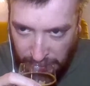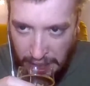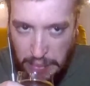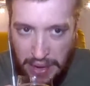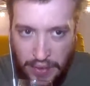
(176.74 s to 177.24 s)
A
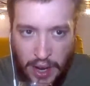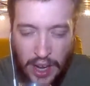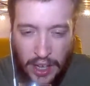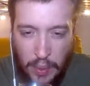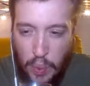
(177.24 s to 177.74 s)
little bit
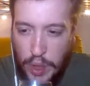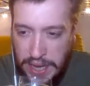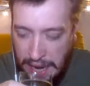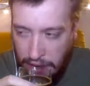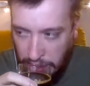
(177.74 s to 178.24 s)
of a woody
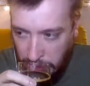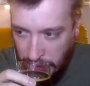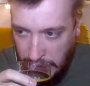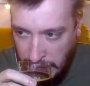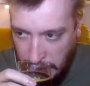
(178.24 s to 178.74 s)
character
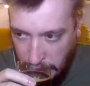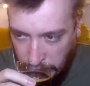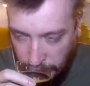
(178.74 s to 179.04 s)
in there.